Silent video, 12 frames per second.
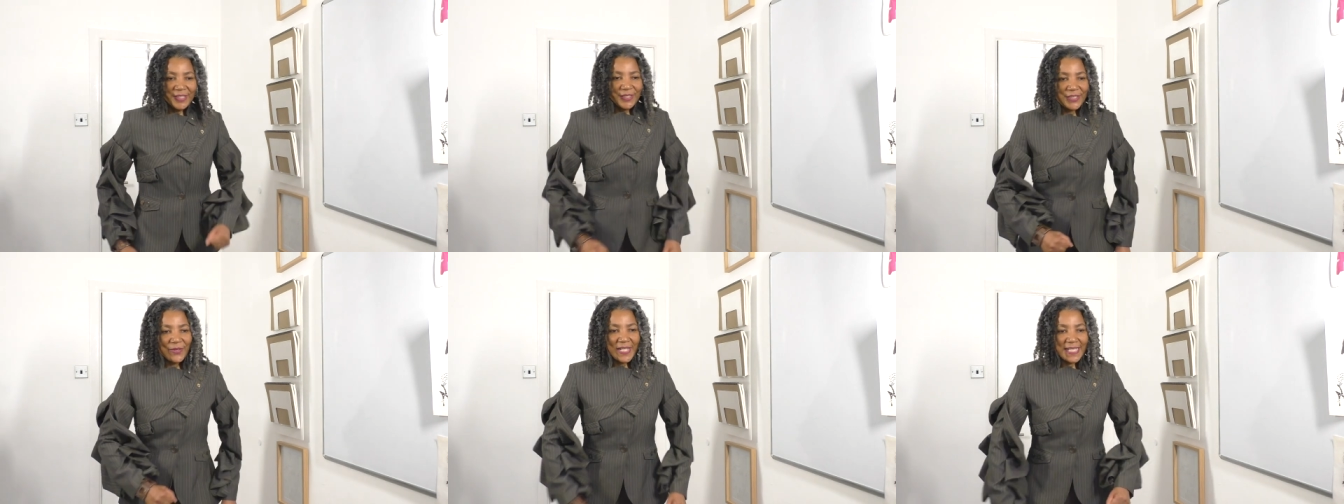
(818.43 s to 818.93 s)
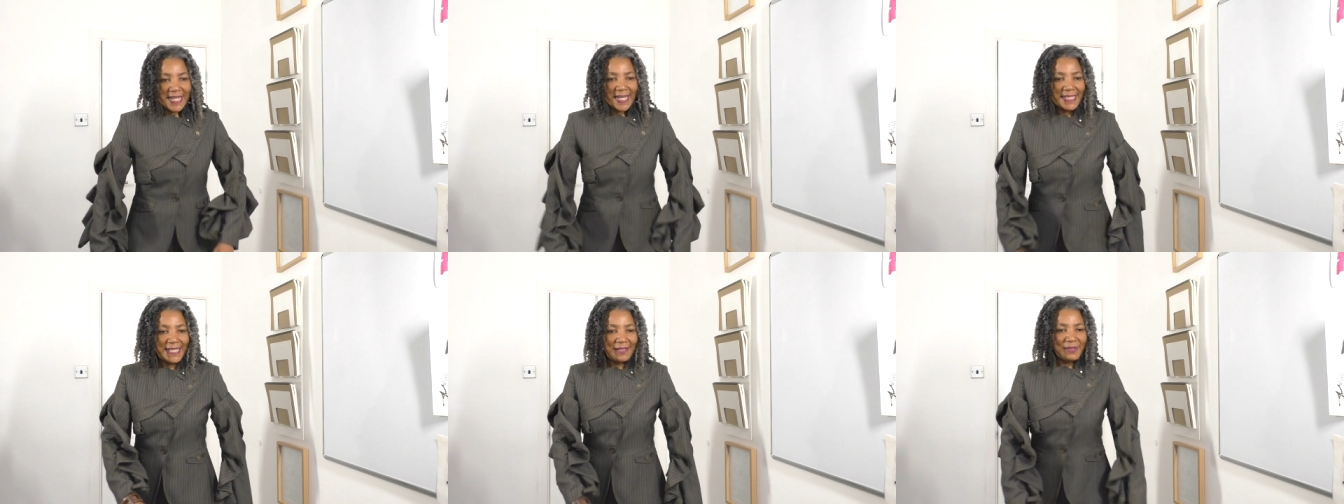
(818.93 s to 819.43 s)
So
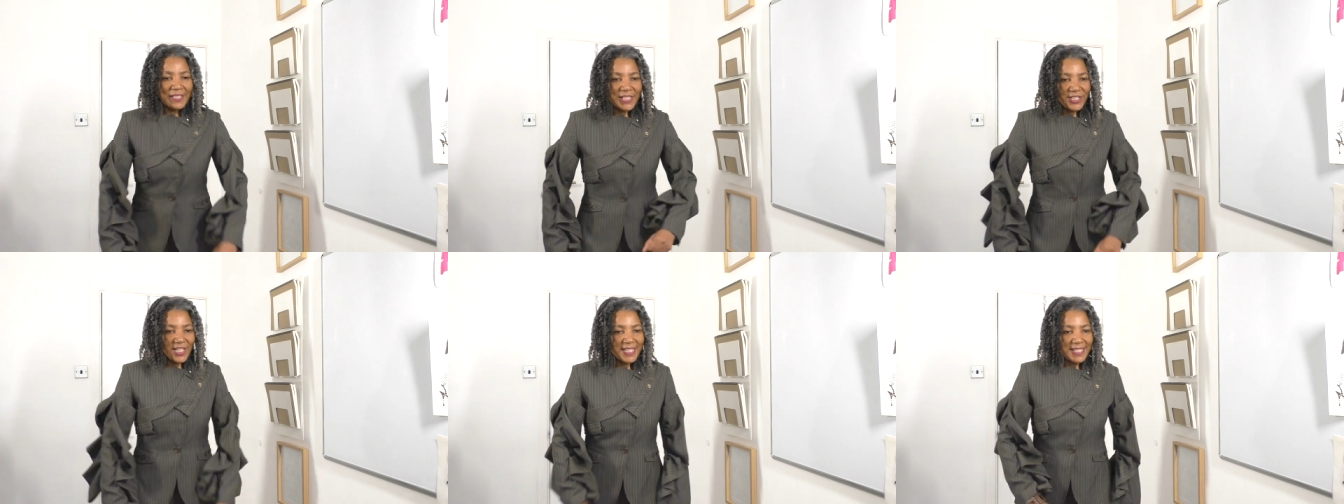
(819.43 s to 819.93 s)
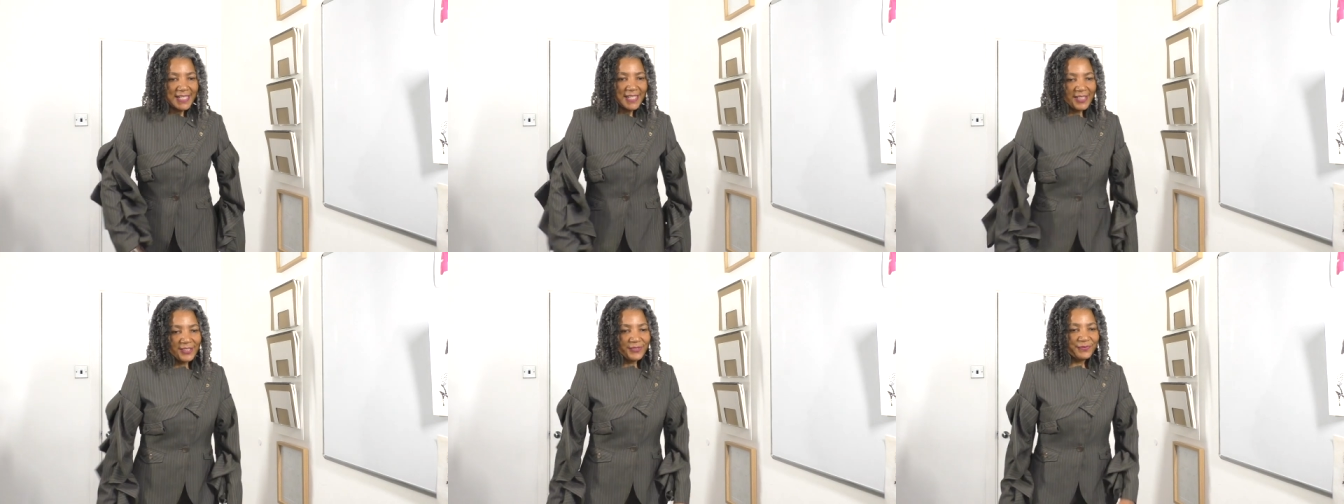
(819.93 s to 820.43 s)
excited about this jacket
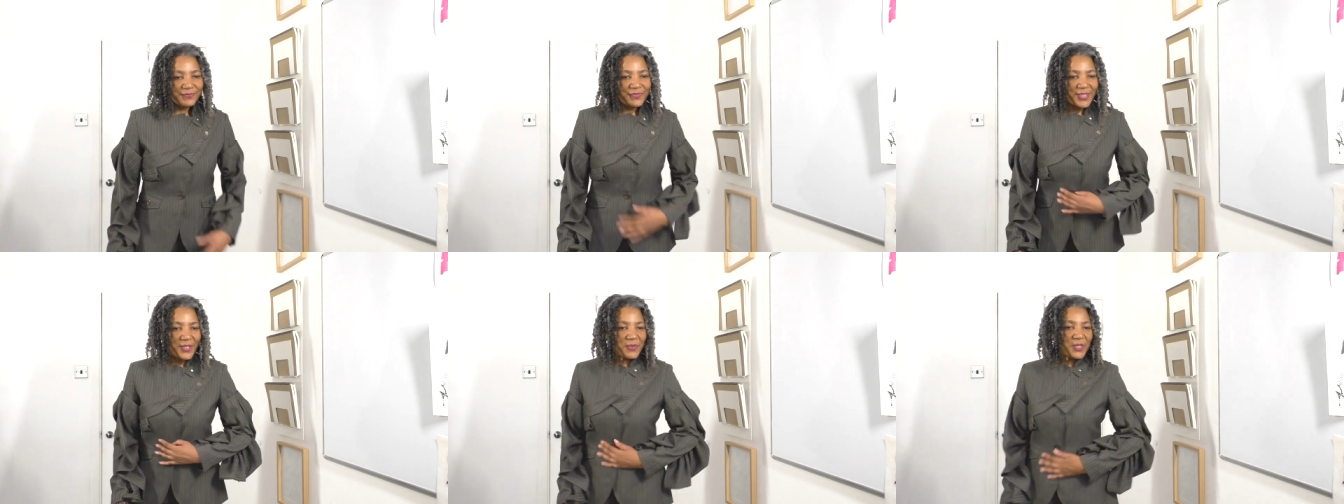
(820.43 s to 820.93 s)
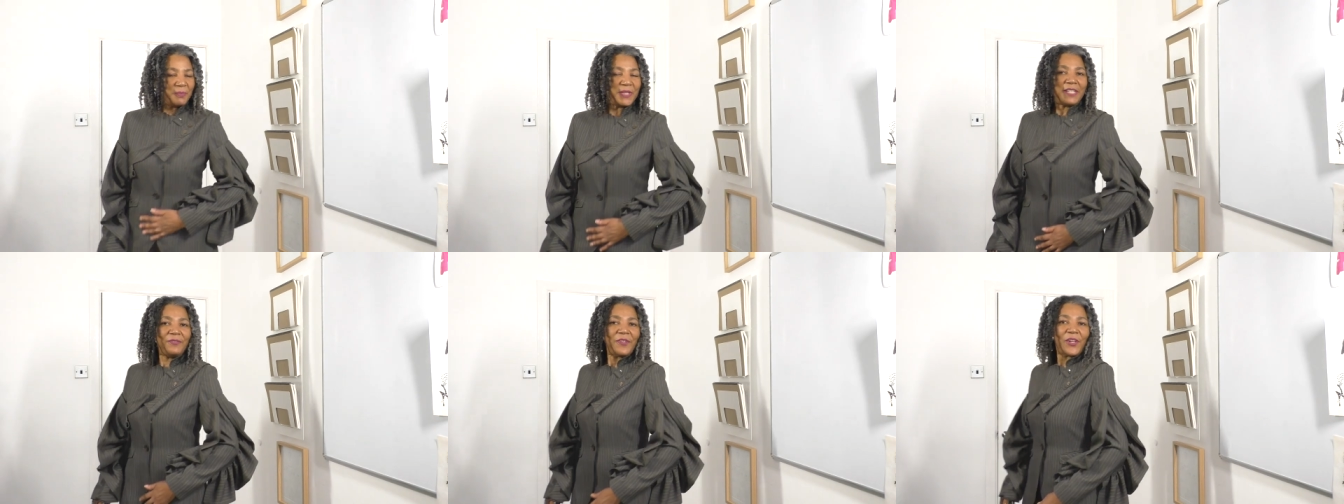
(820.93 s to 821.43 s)
still. I will
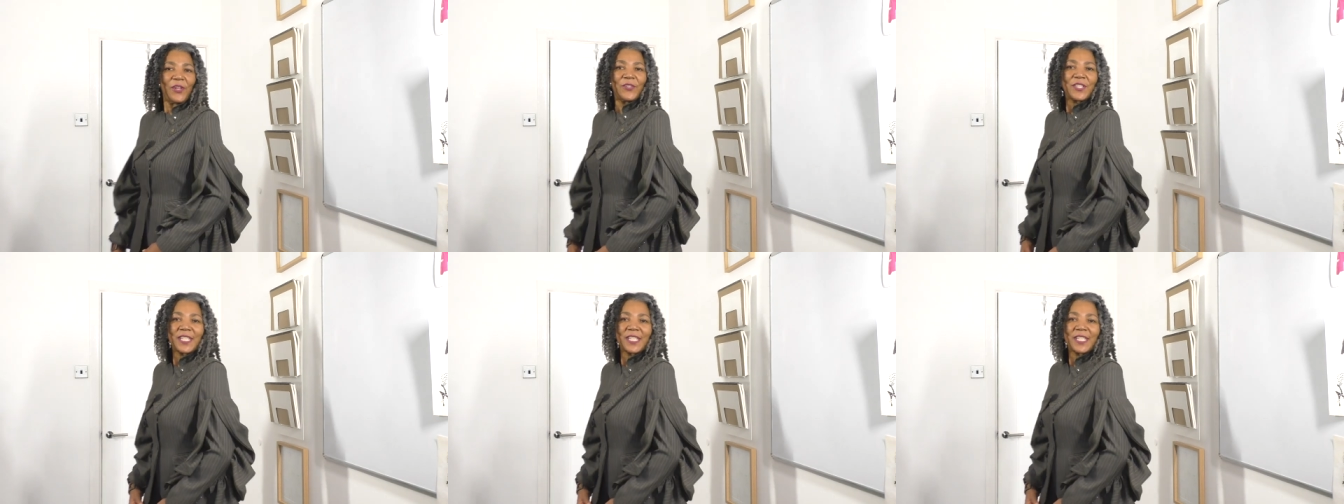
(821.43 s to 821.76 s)
be for a long